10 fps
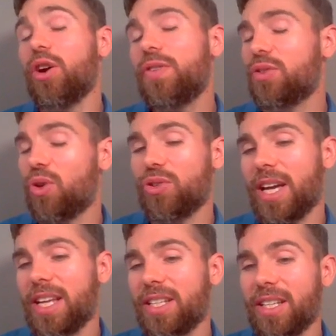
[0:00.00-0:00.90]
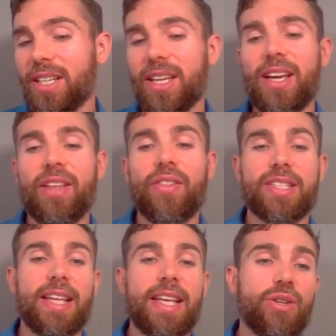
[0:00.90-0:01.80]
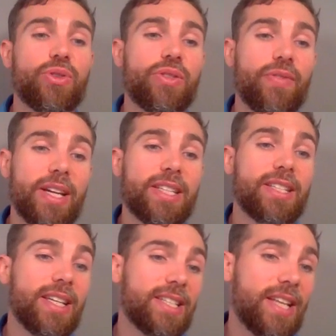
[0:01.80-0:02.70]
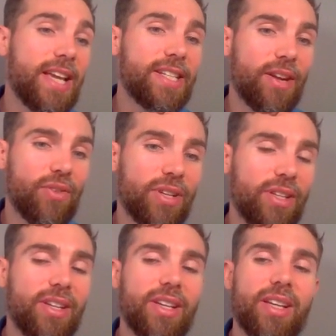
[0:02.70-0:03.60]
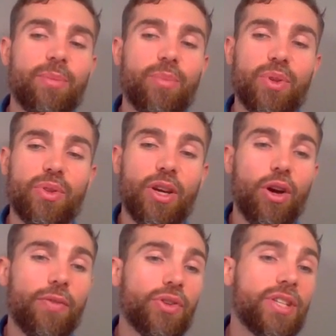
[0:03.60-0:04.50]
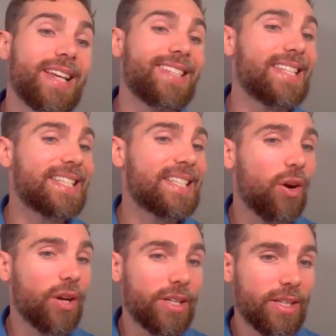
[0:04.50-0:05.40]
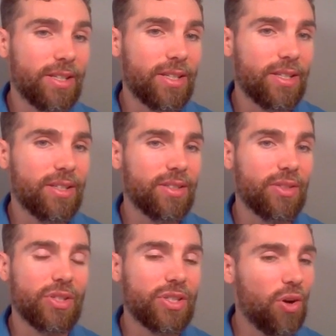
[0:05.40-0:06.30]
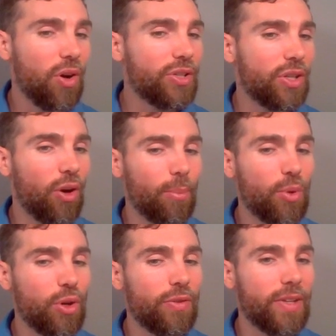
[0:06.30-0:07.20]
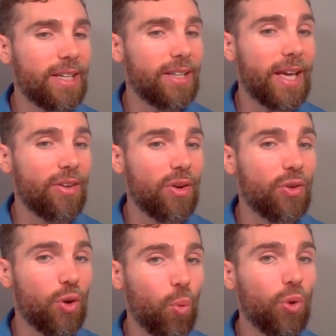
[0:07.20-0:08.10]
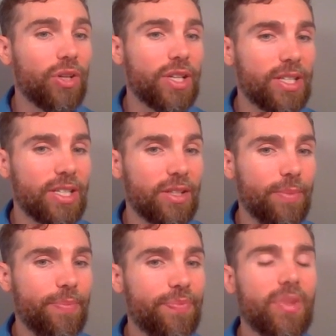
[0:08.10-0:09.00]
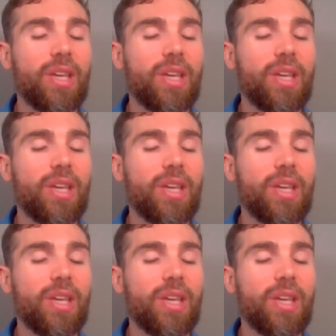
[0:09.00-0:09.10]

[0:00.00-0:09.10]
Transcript: Earth is rotating, the celestial sphere stays stationary, but the Earth rotates inside it. So the stars are not moving in their own coordinate system.